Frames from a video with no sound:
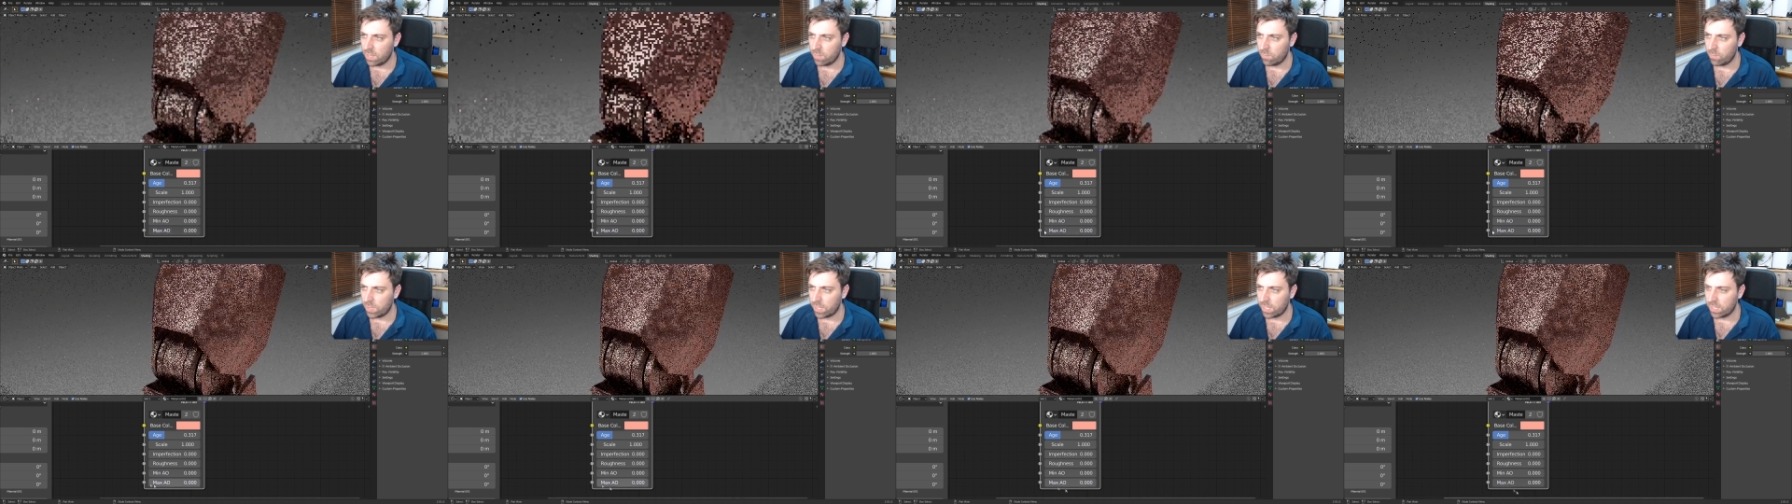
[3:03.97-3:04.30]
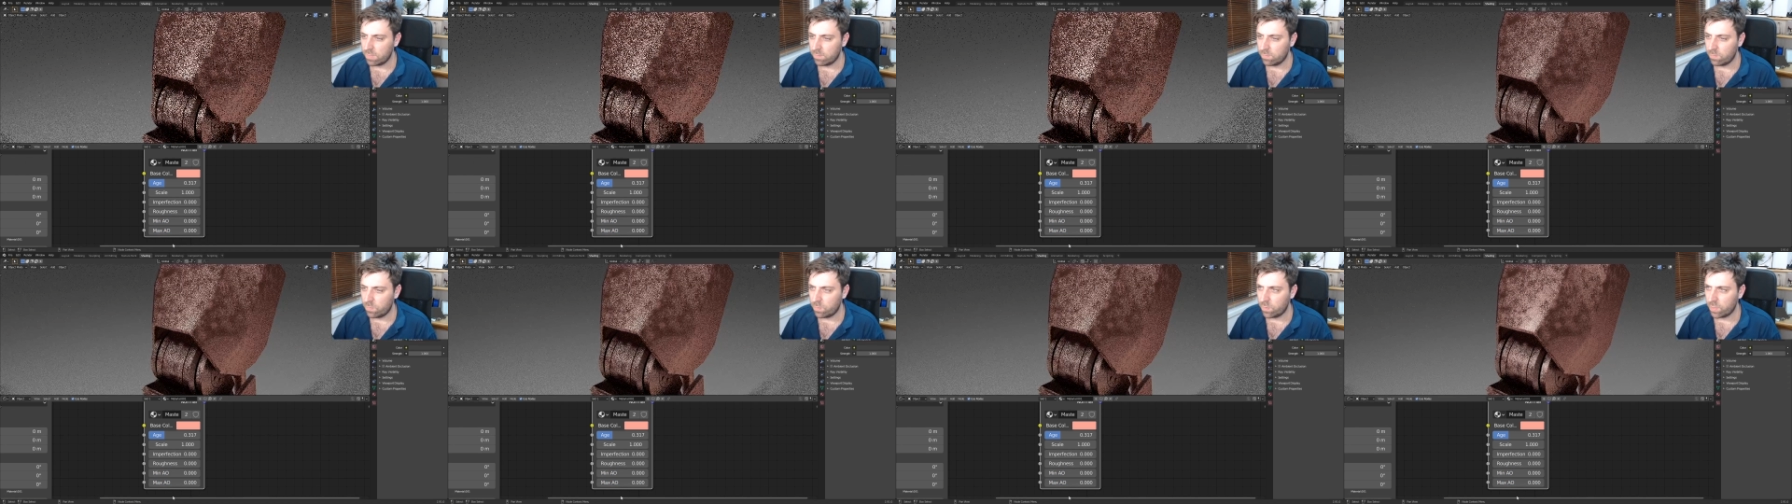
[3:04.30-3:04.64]
then we
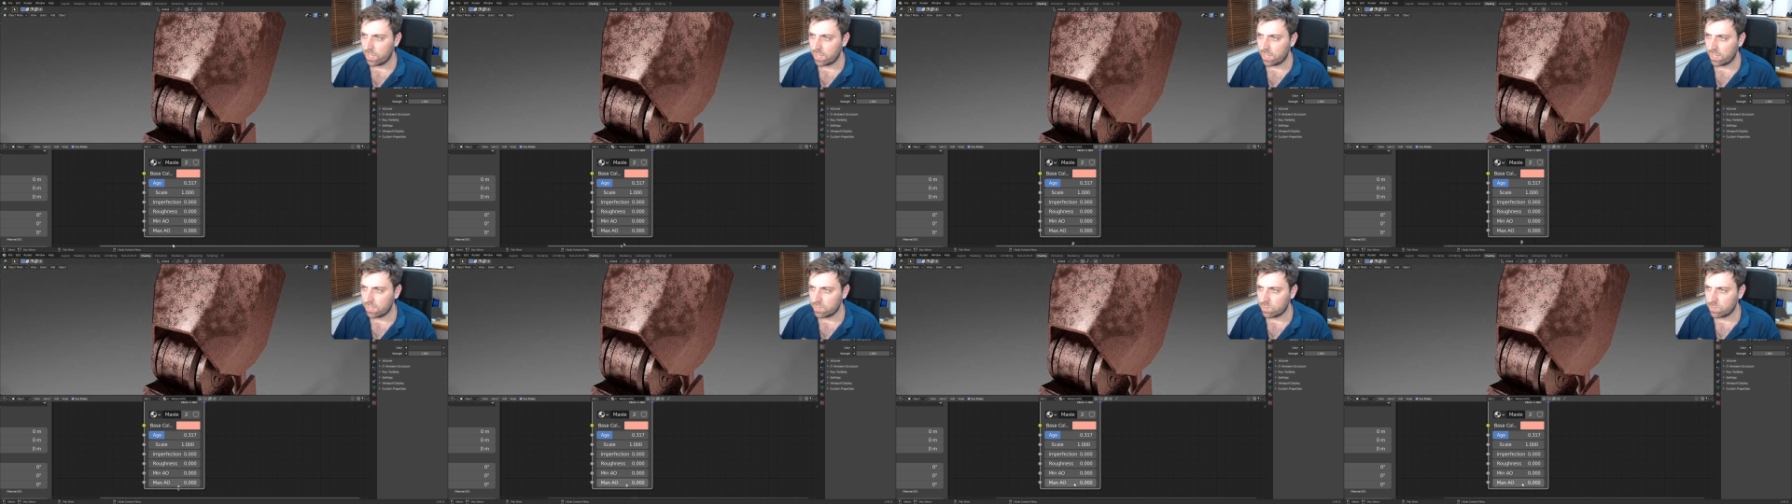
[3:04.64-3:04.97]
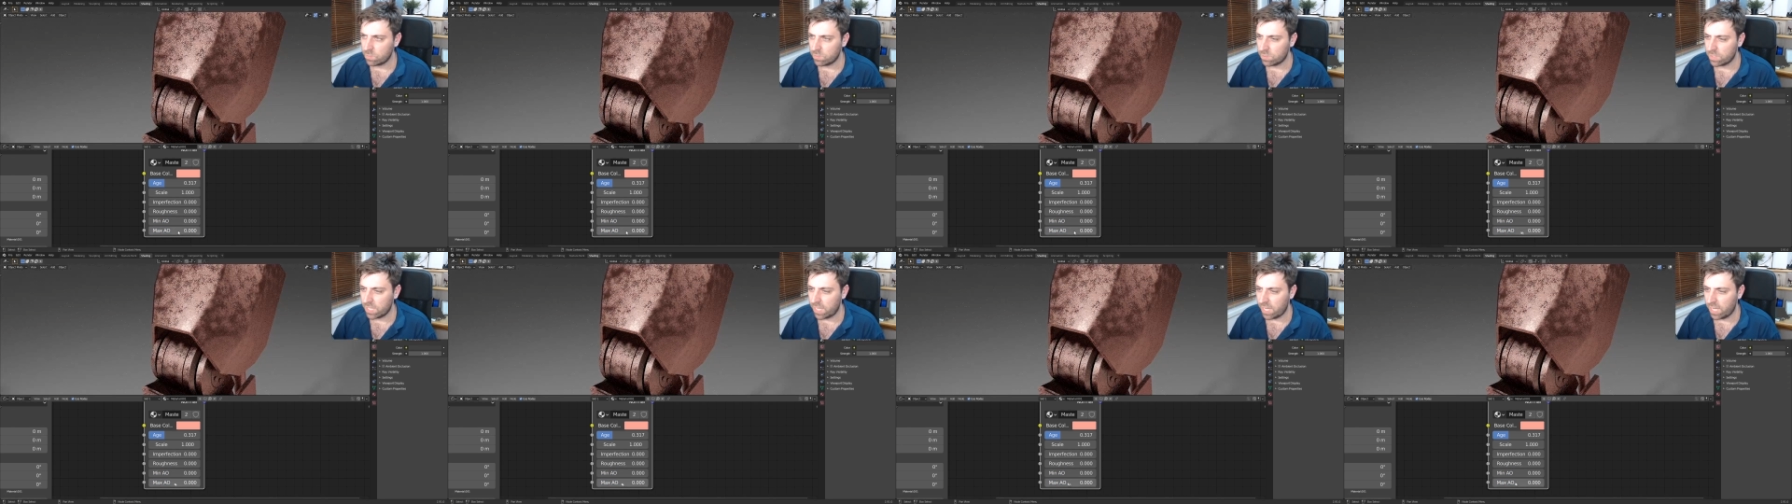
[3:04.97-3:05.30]
can bring these all
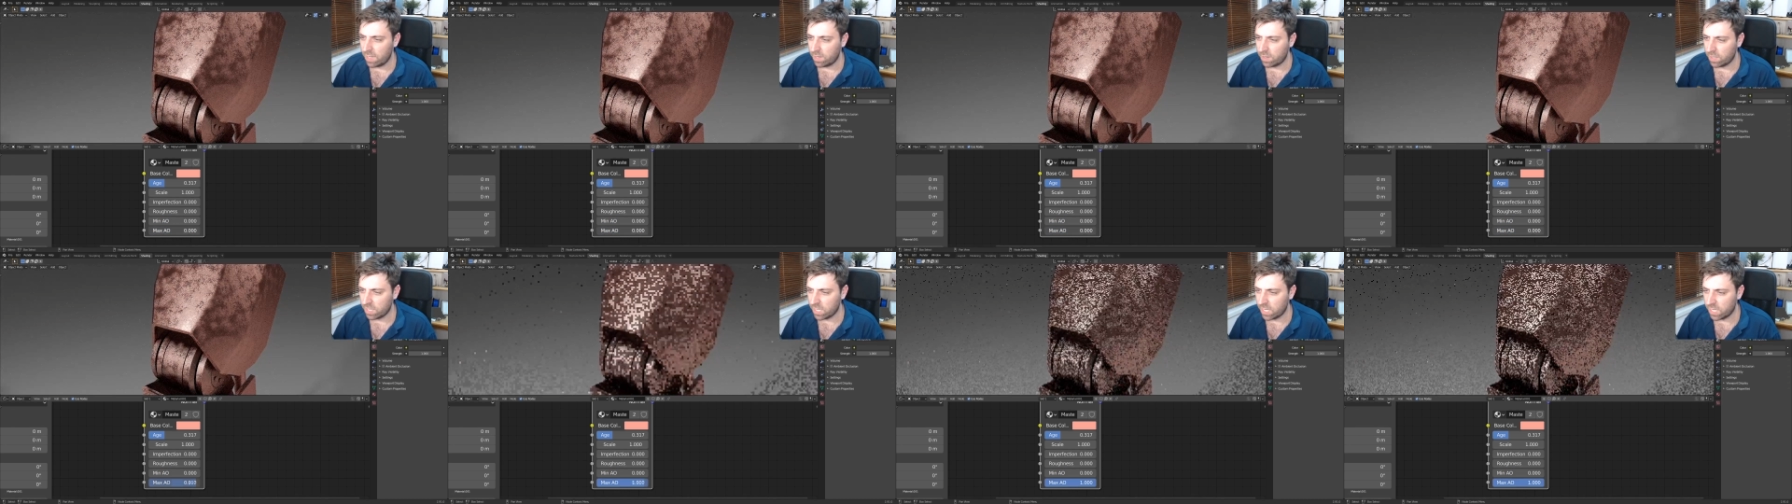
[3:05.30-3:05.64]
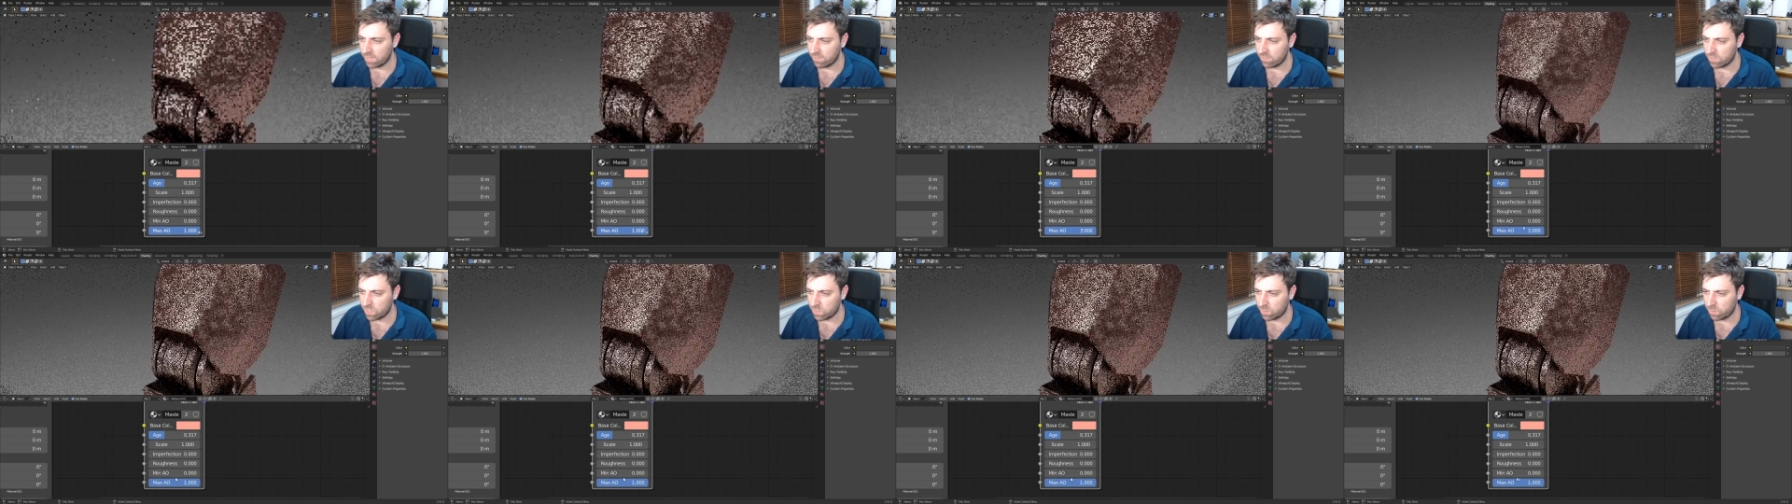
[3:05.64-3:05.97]
down and kind
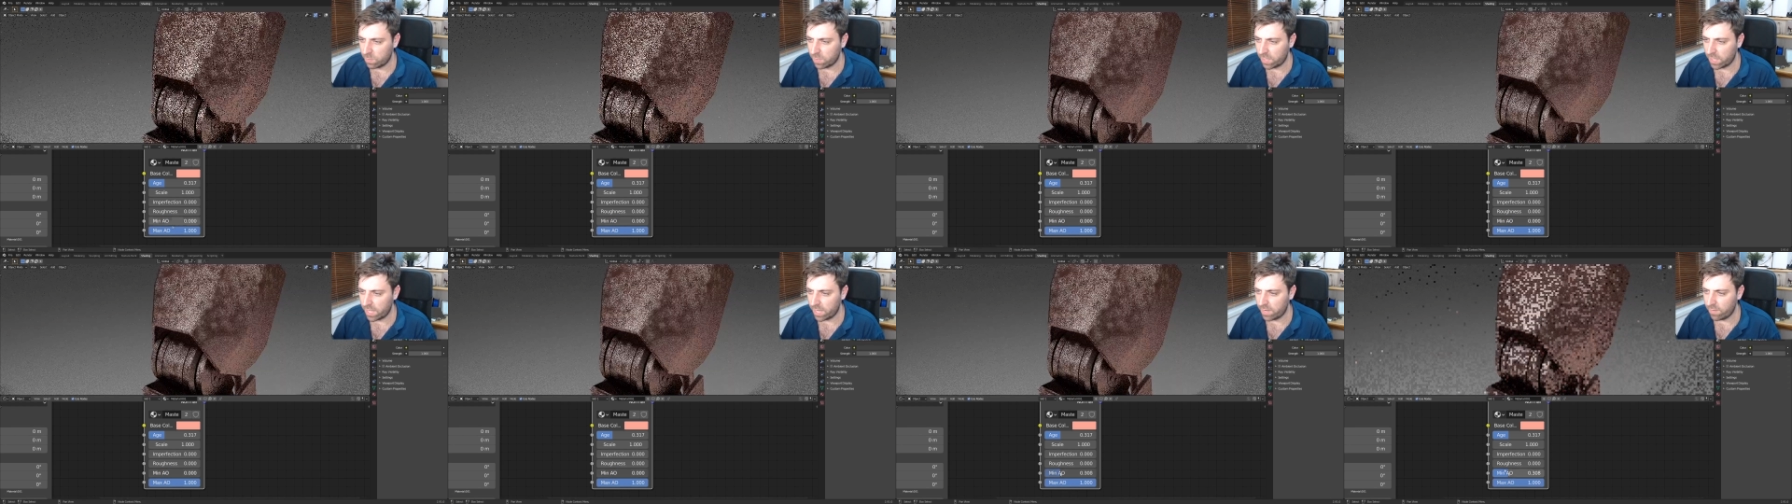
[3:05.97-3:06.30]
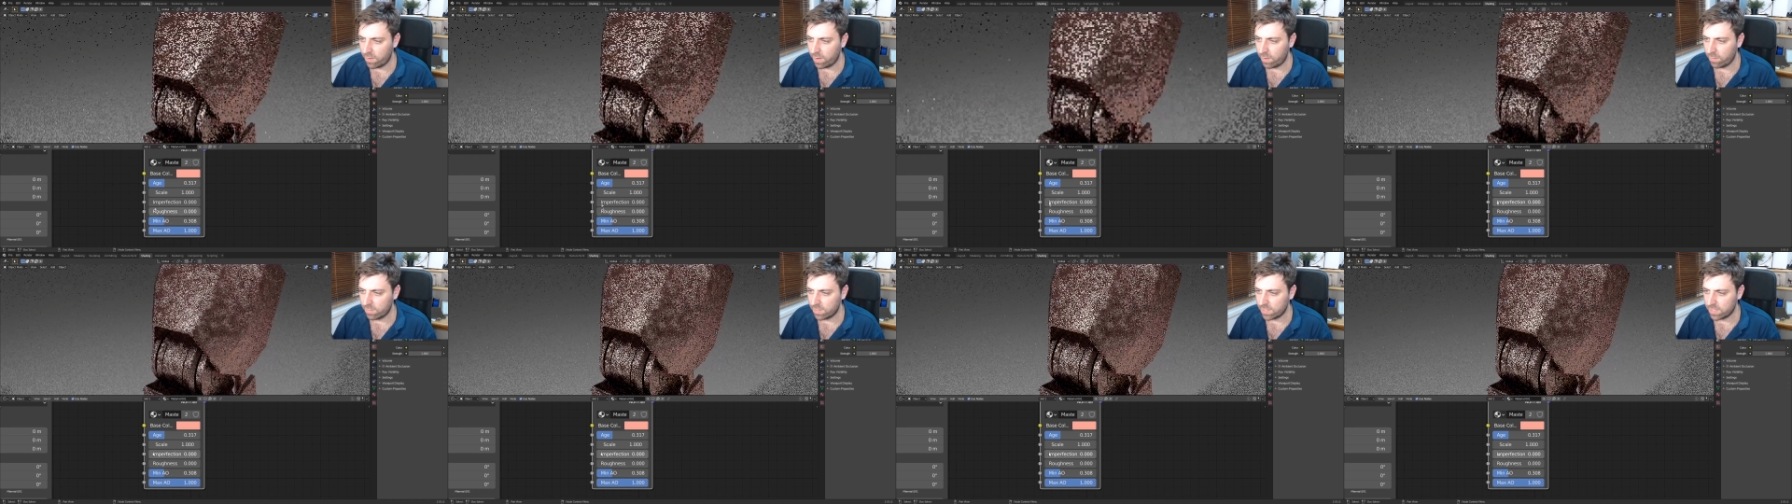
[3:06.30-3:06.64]
of just play around with the